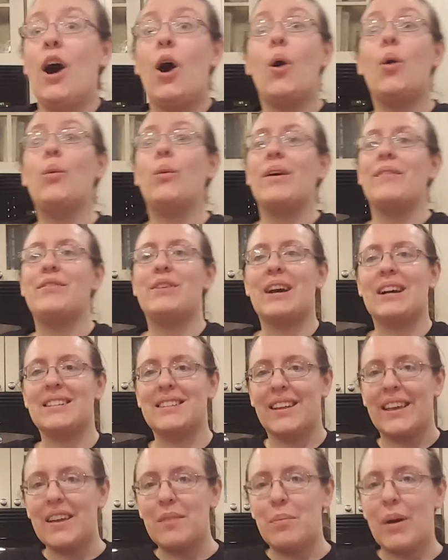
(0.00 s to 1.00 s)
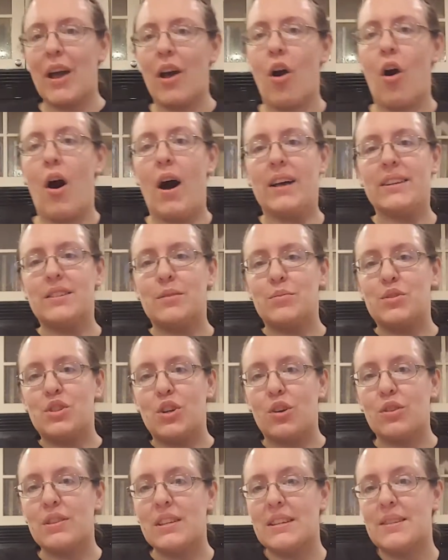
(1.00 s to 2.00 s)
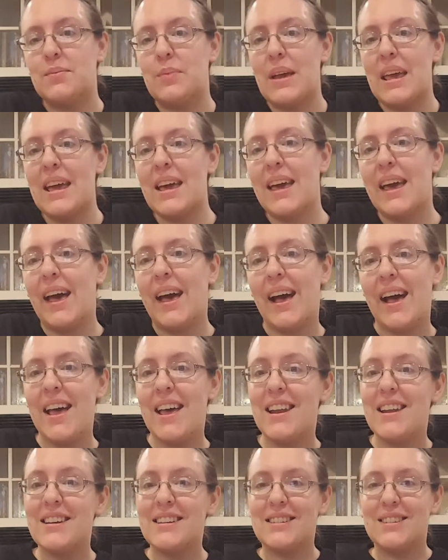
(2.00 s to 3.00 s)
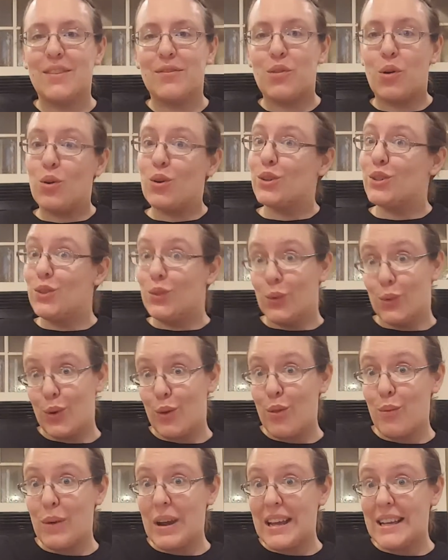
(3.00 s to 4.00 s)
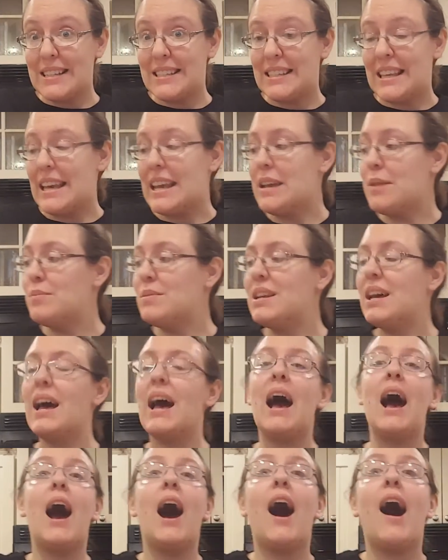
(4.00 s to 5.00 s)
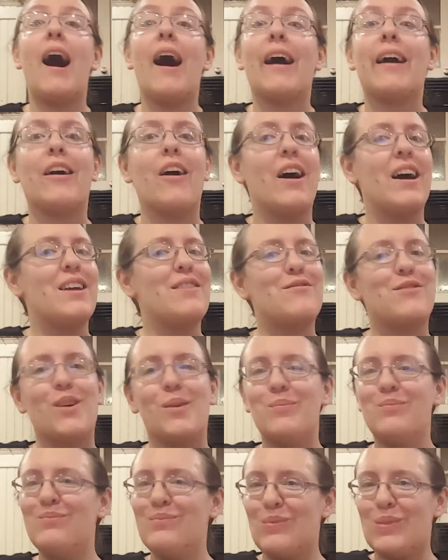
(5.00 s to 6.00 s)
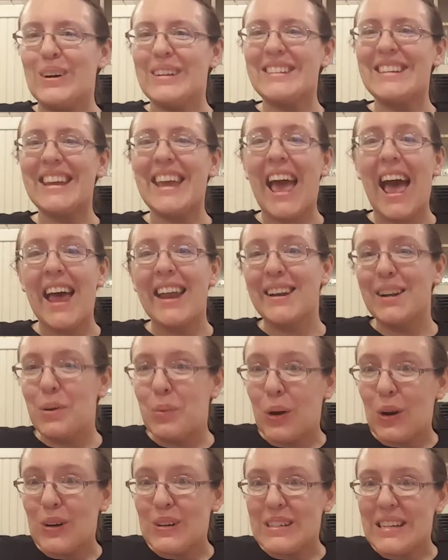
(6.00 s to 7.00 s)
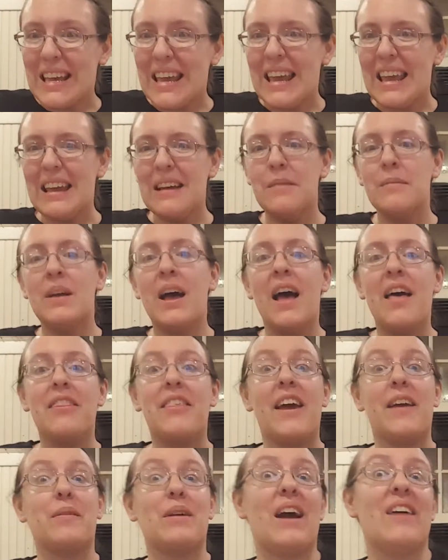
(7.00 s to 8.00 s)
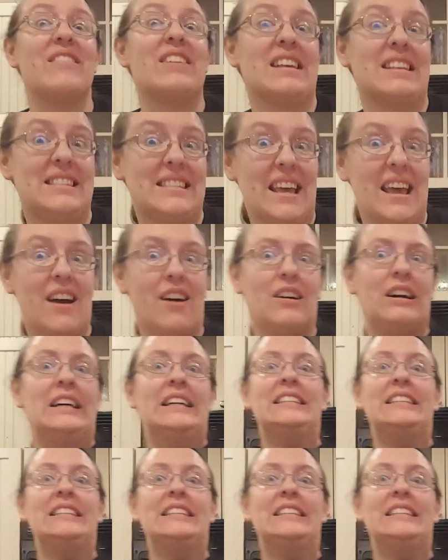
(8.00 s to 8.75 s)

Oh, if you guys like my awesome shirt this week, it is, of course, Lord of the Rings themed. I got it from, once again, Qwertee. They were having a sale.